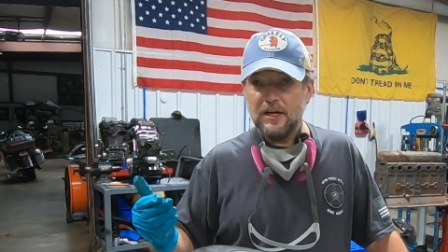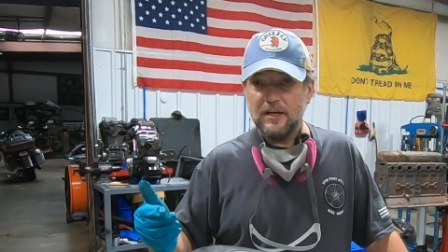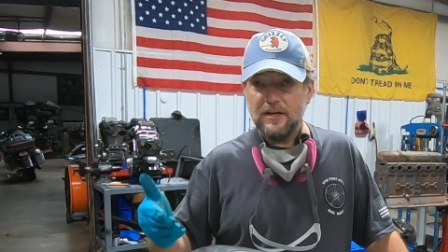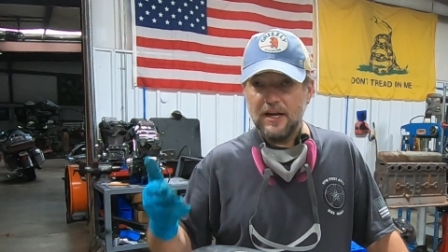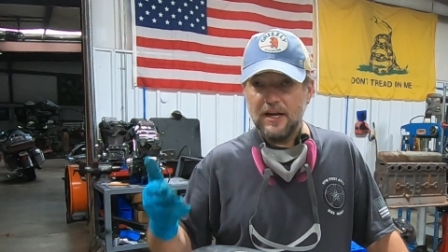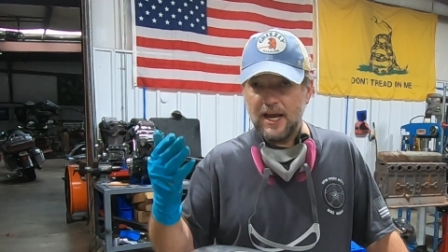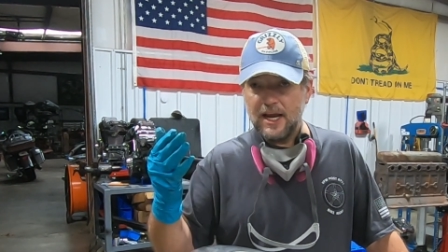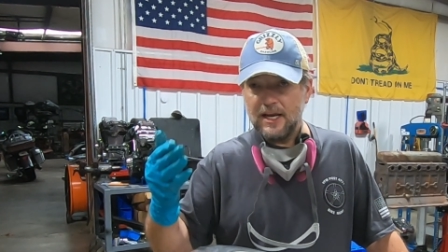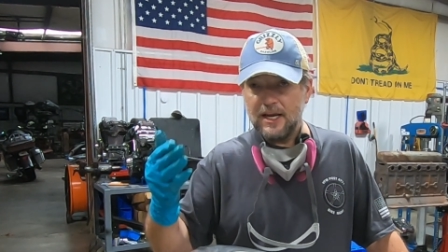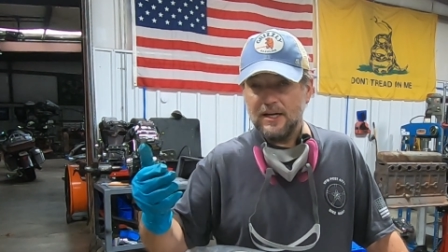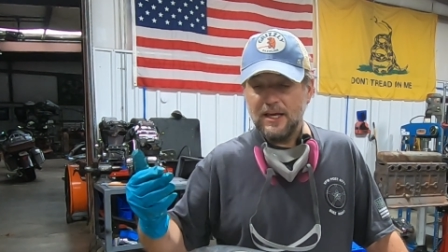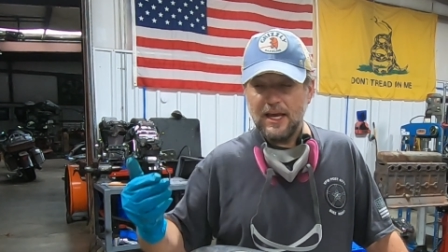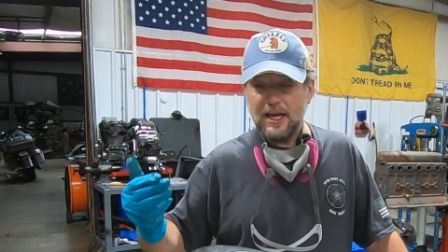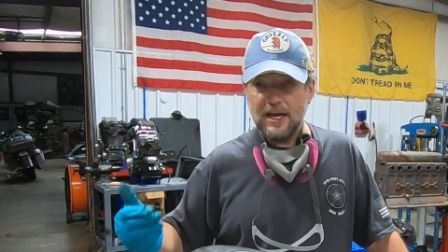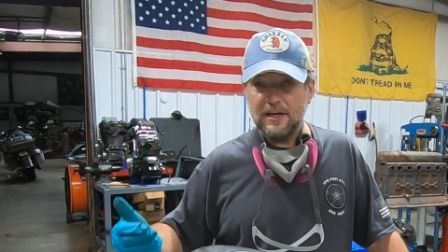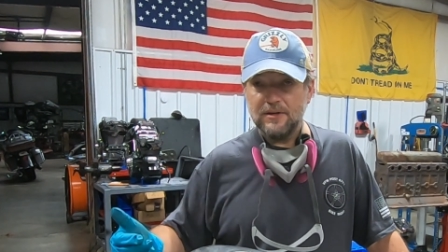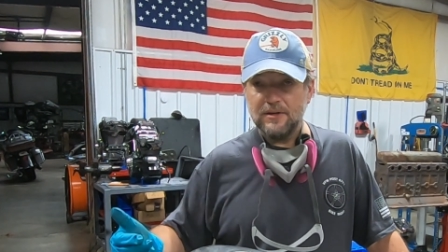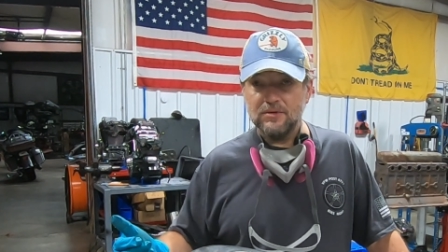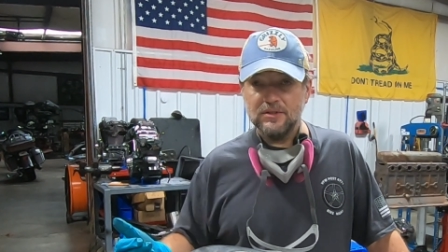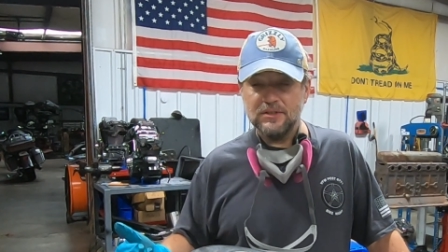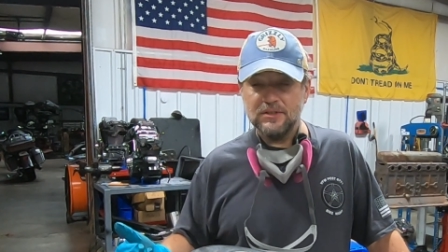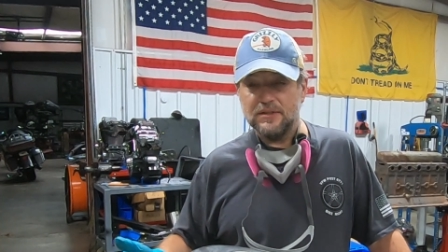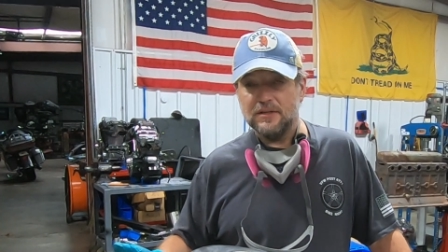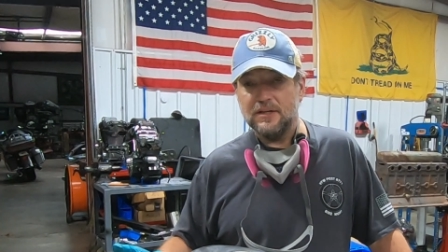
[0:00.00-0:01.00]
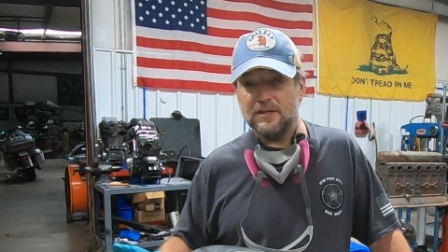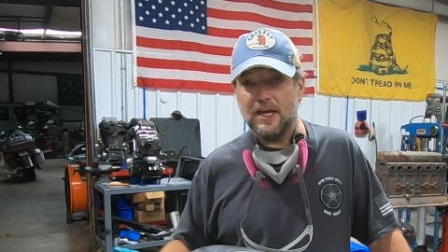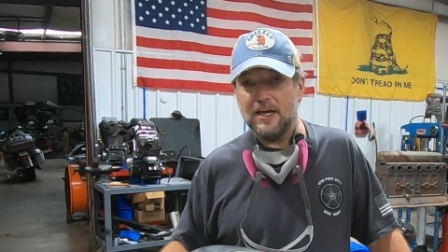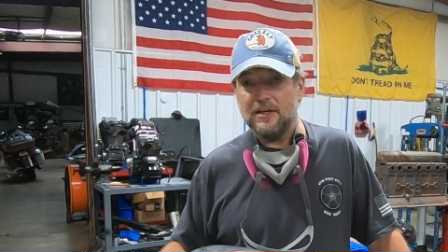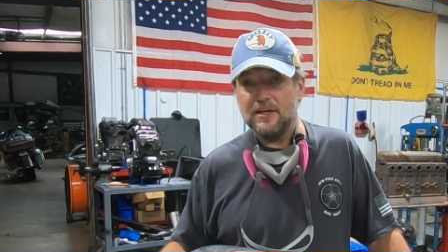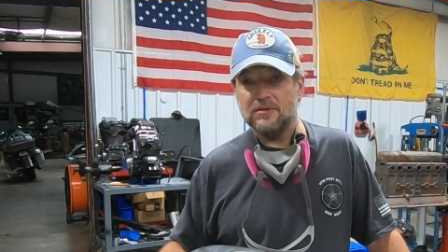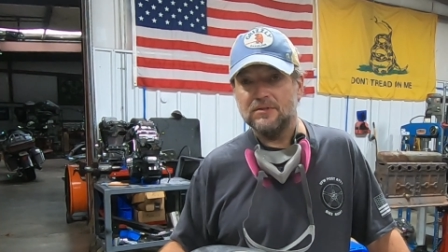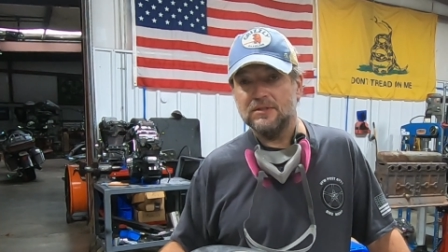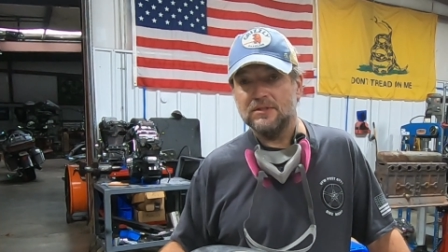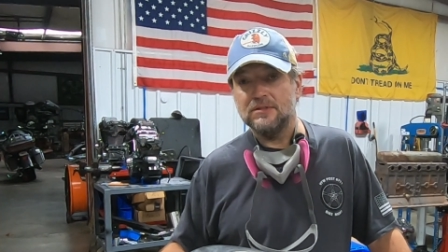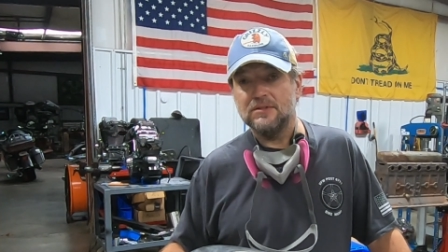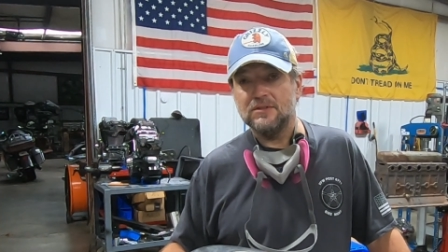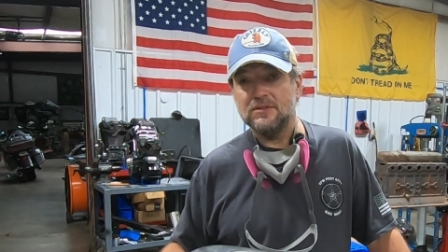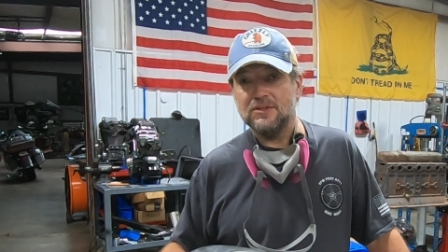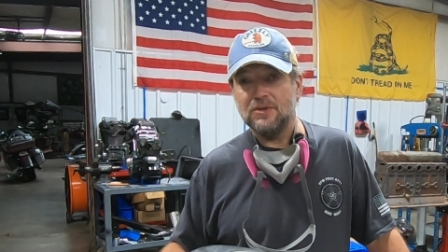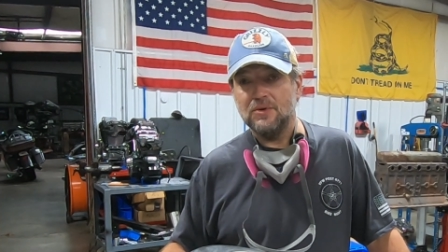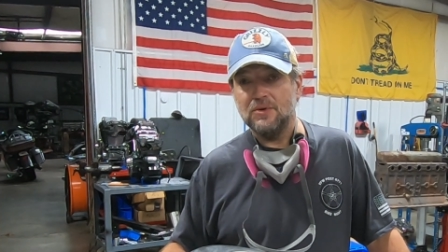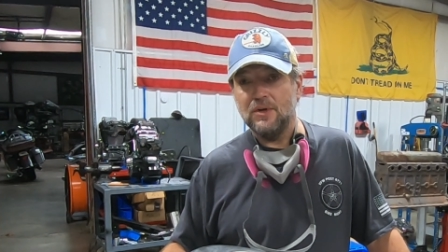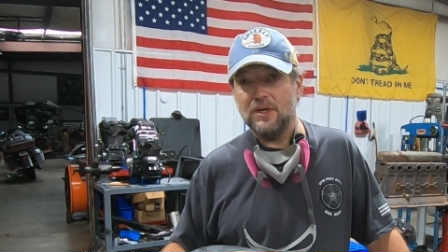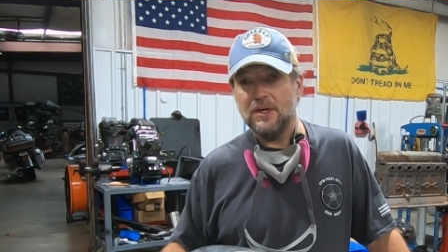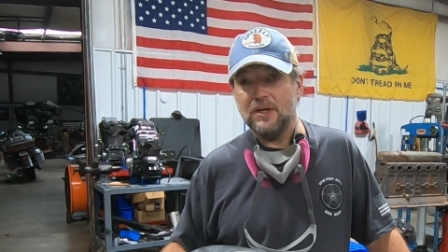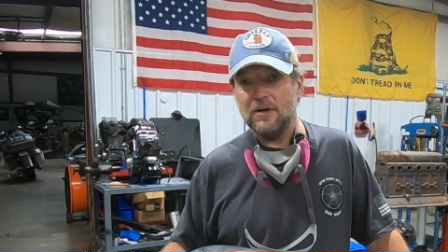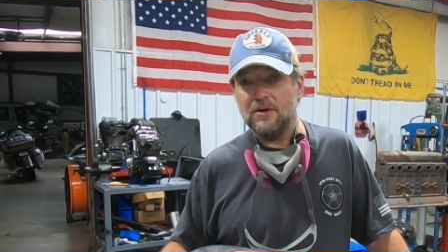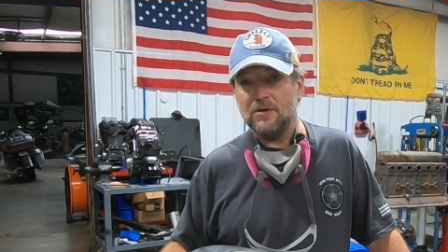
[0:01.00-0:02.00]
Andy Anderson at Anderson
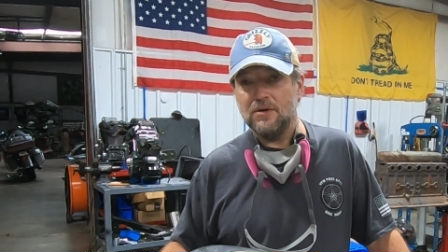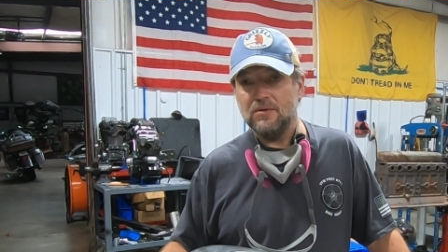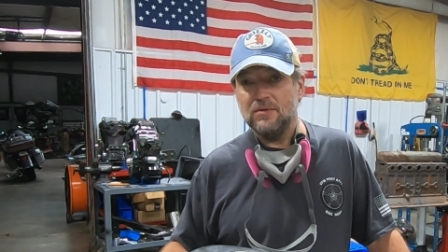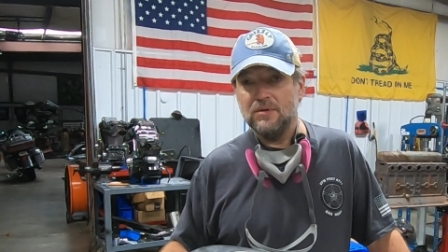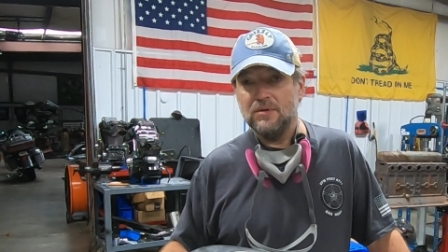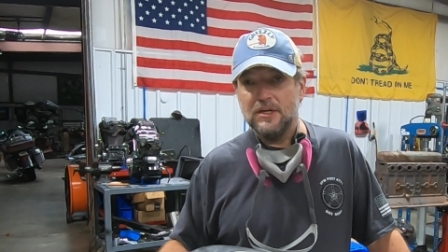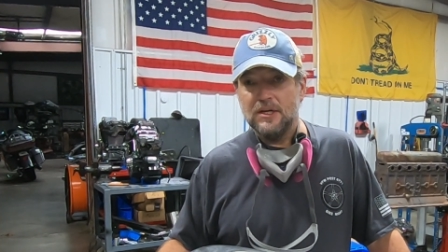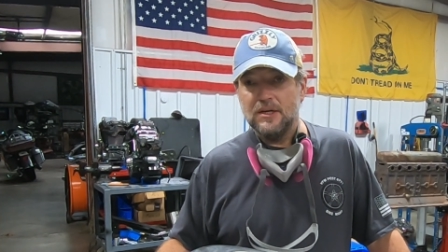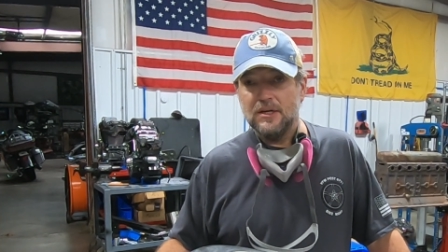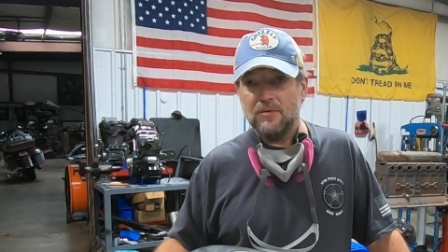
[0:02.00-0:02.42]
Studio,